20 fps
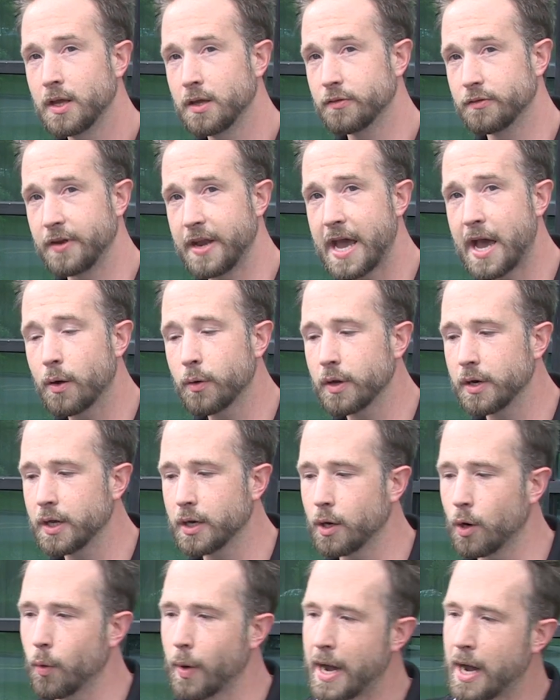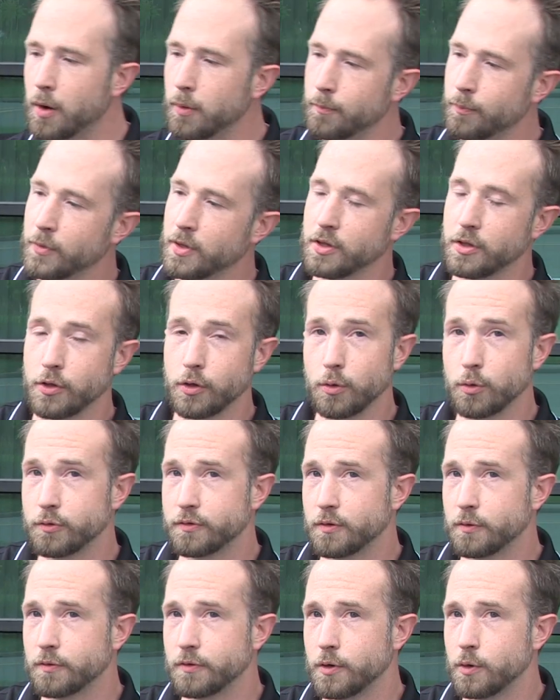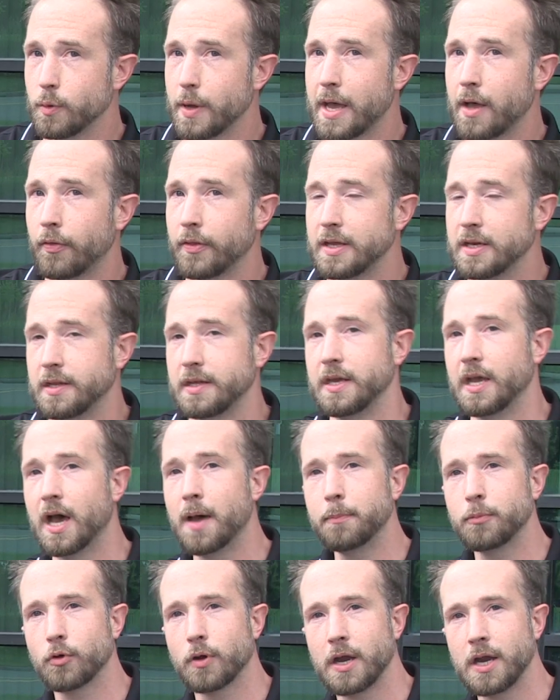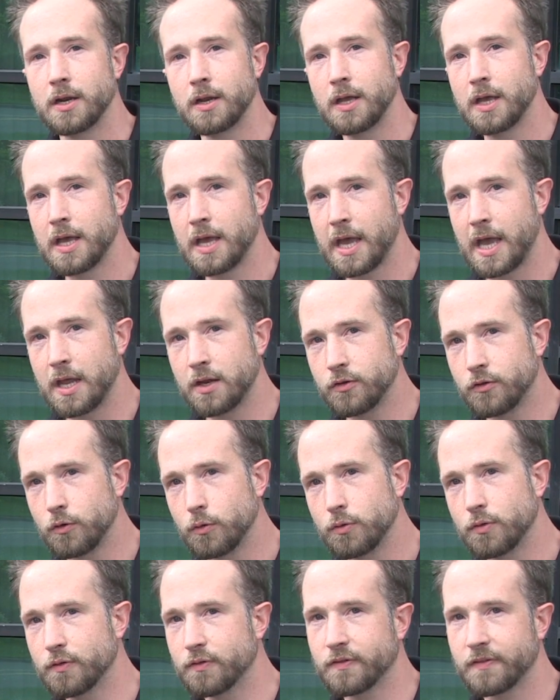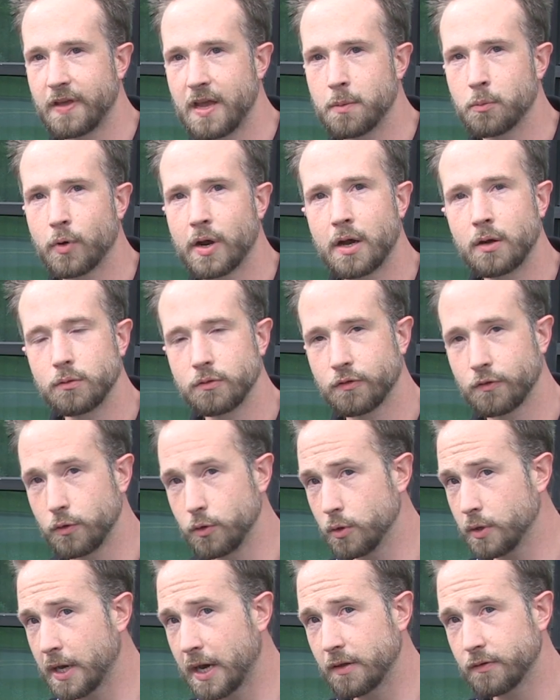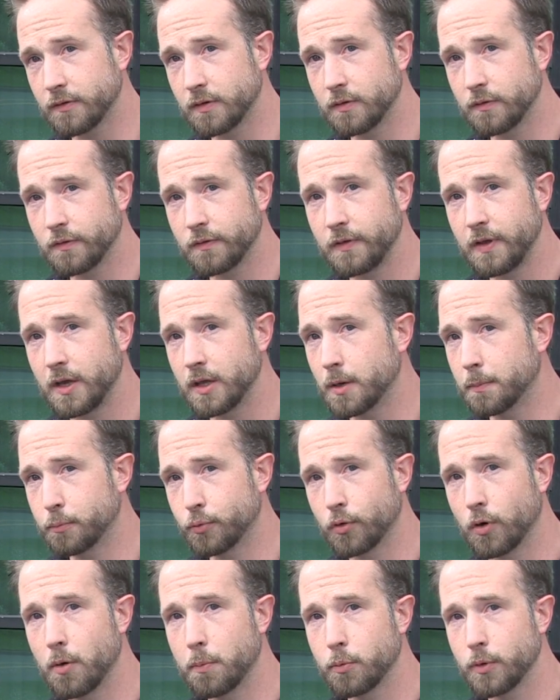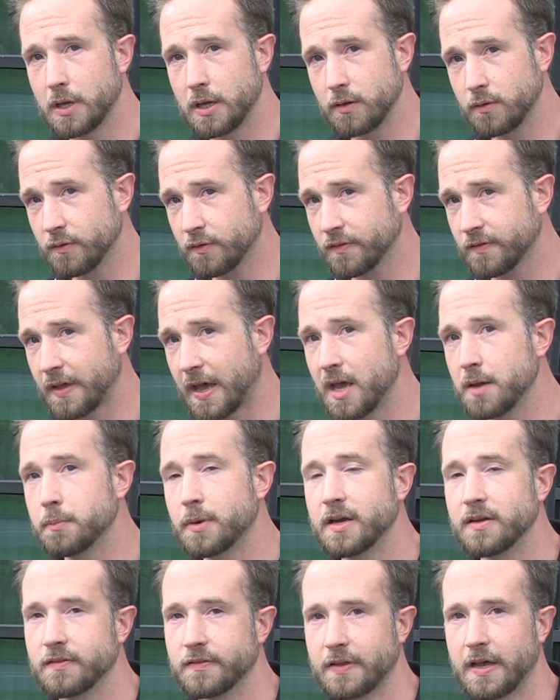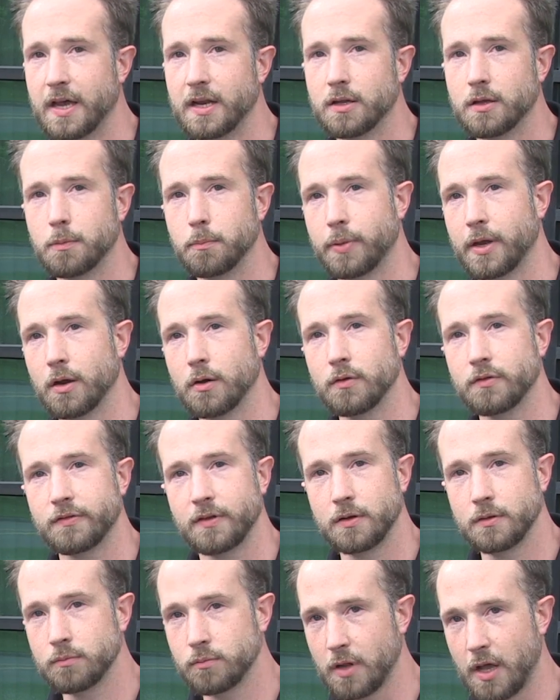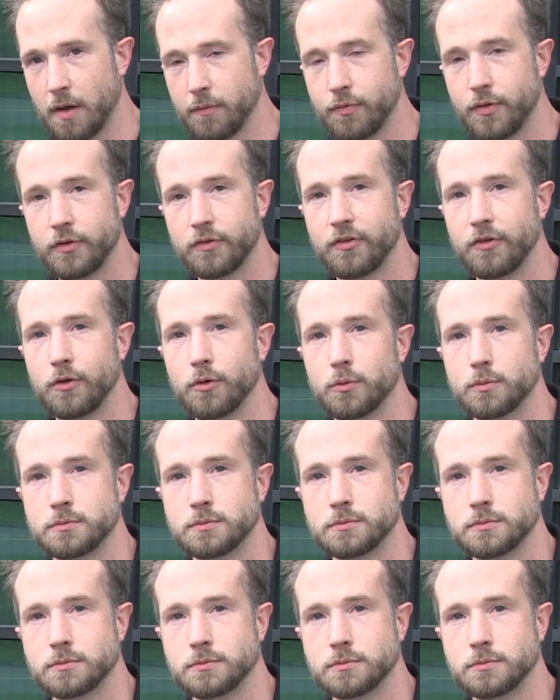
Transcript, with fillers: He's now going to go out, use his new LED upgrade, and do the same route so you guys can see an appropriate side-by-side comparison of the two.